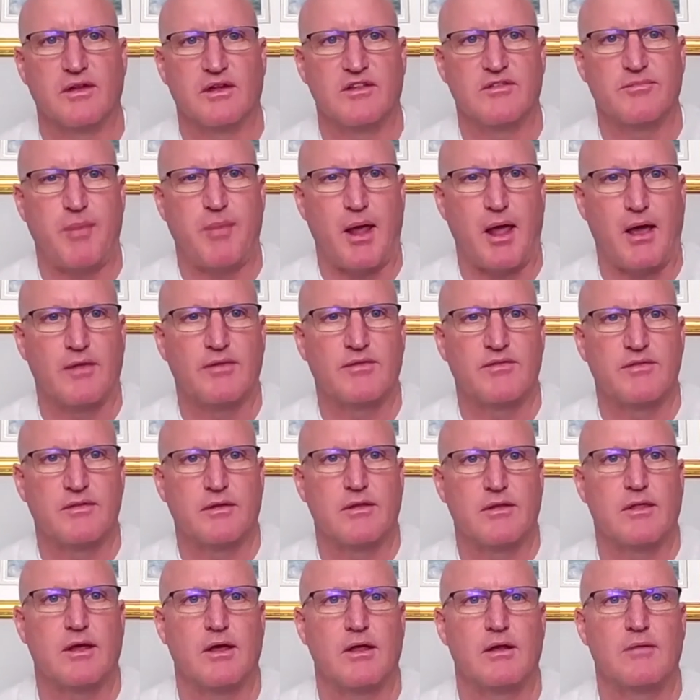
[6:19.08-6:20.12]
It expands
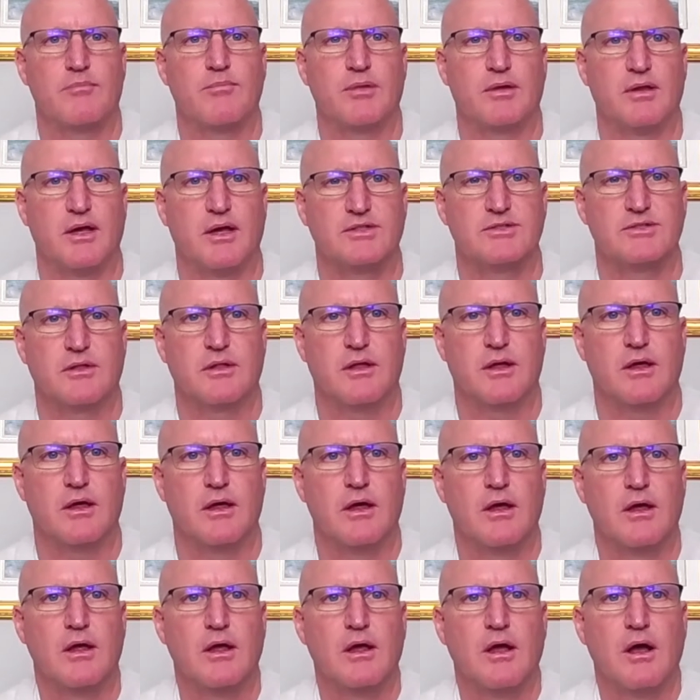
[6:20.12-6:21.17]
and then potentially
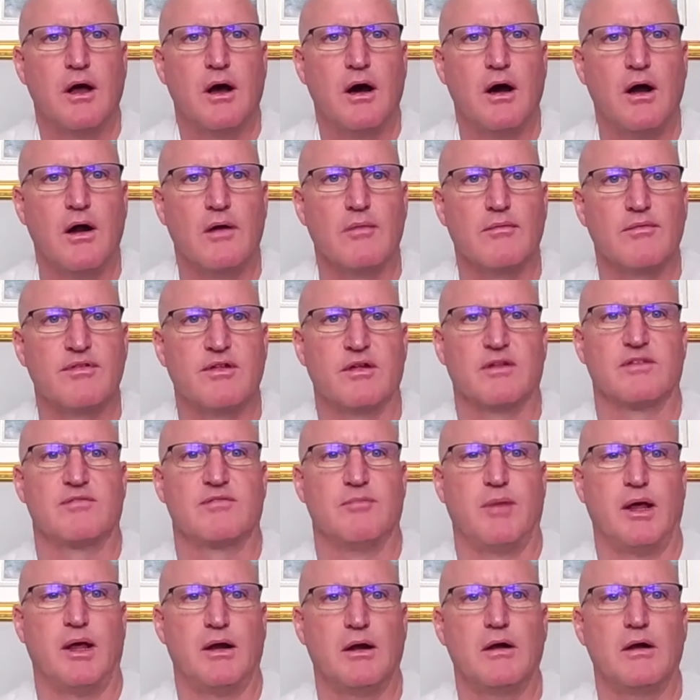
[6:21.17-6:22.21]
harms those
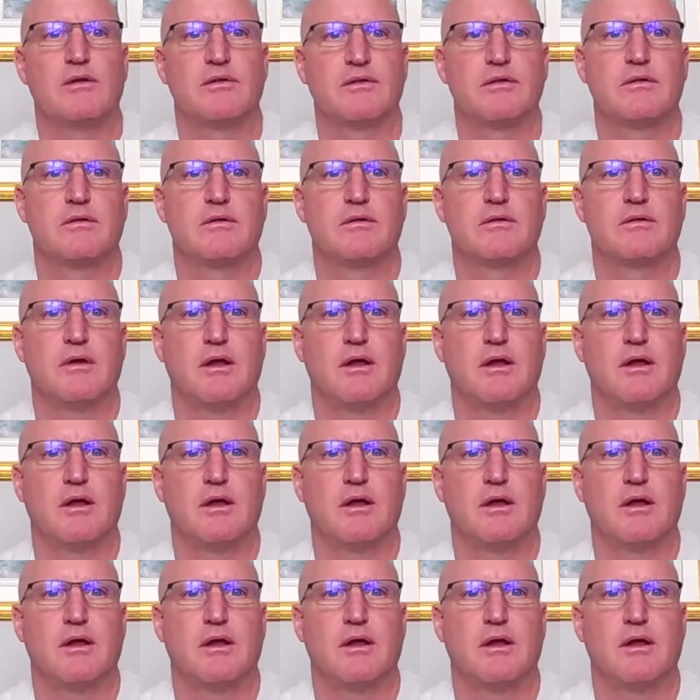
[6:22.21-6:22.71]
meters.